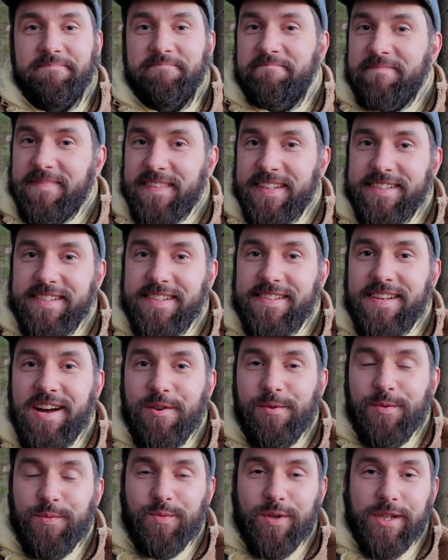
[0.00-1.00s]
this is
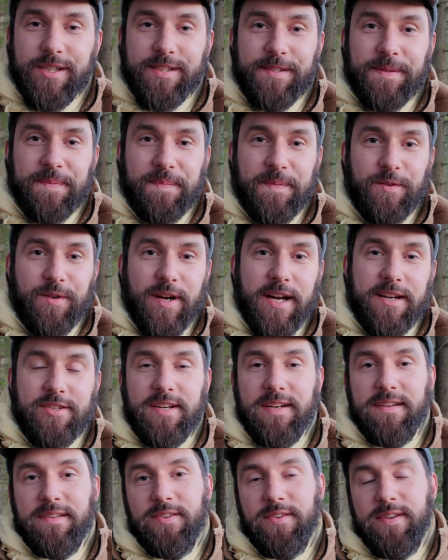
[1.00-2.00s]
how it works. You
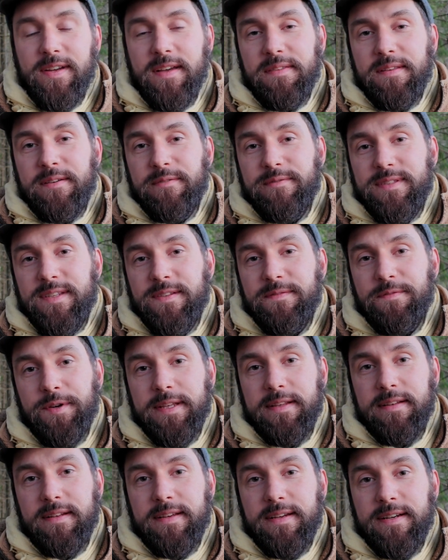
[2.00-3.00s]
actually look at those
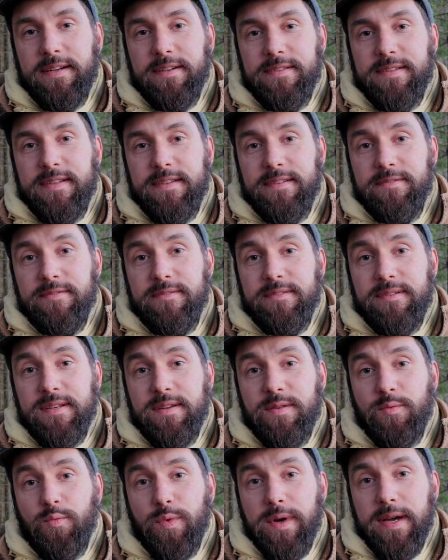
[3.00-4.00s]
different layers and you
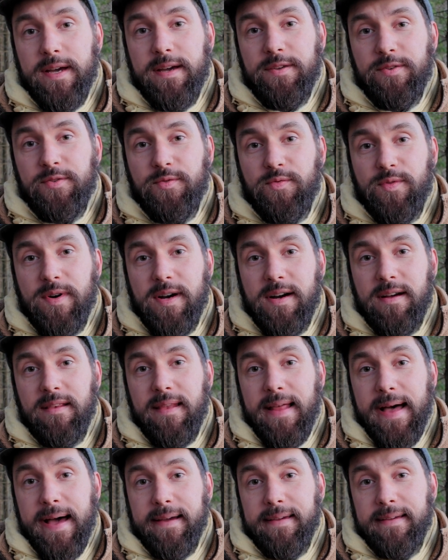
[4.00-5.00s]
see where you are
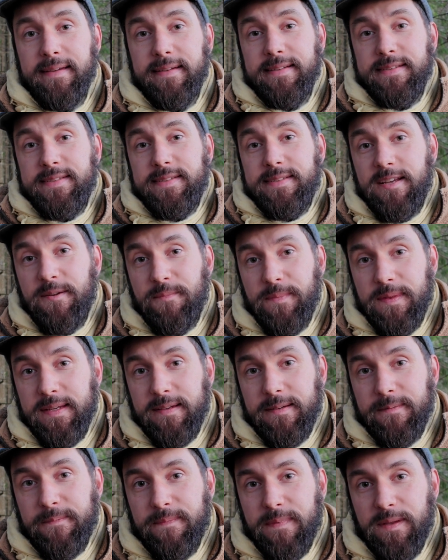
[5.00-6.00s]
lacking
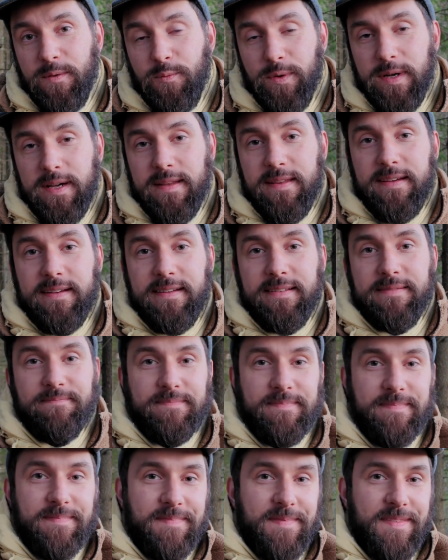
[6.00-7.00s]
something, whether
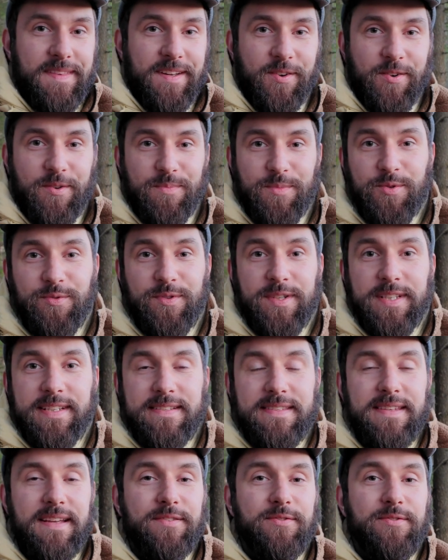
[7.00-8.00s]
the
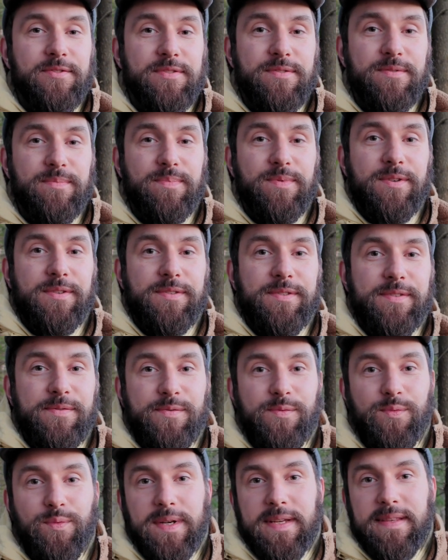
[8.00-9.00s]
communities that could support you,
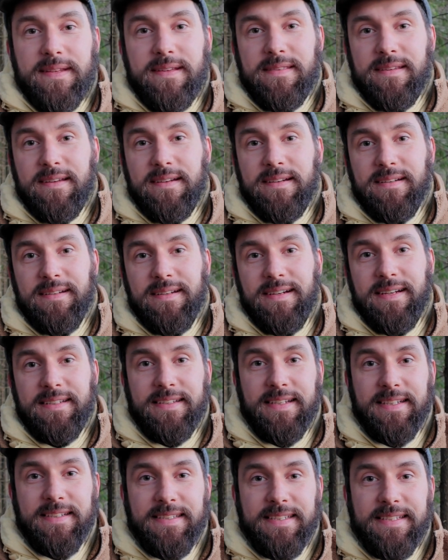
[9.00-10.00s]
whether the
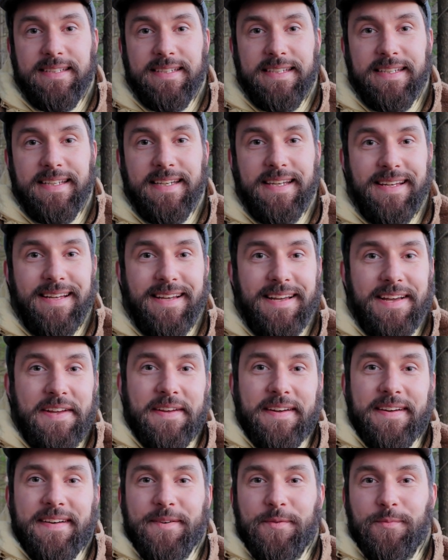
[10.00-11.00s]
identity,
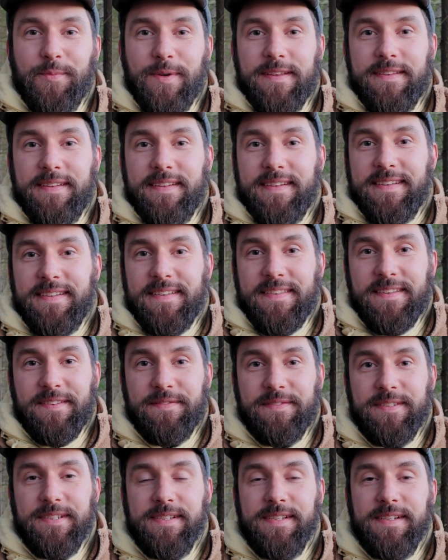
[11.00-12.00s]
whether the
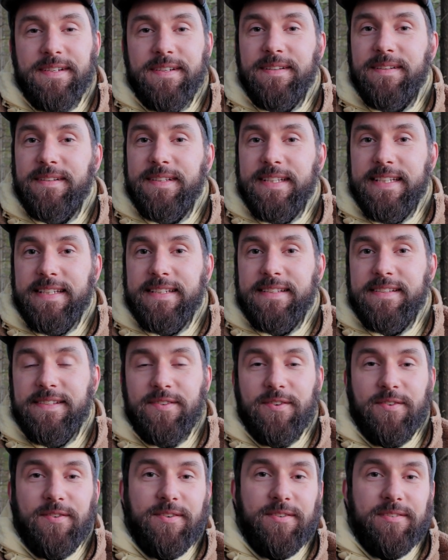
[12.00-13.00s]
physical needs,
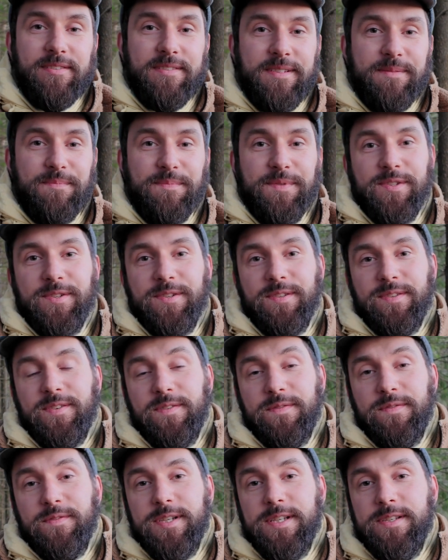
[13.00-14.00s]
or some sort
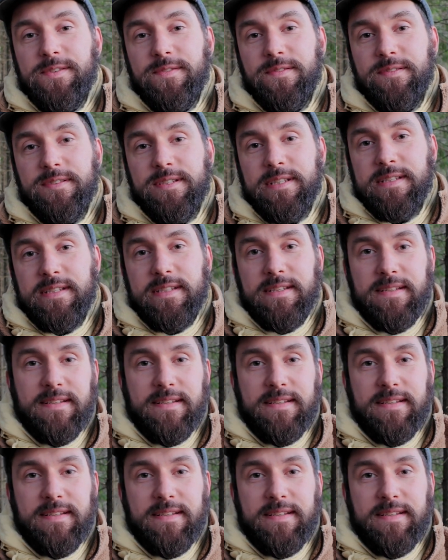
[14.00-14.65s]
of resources,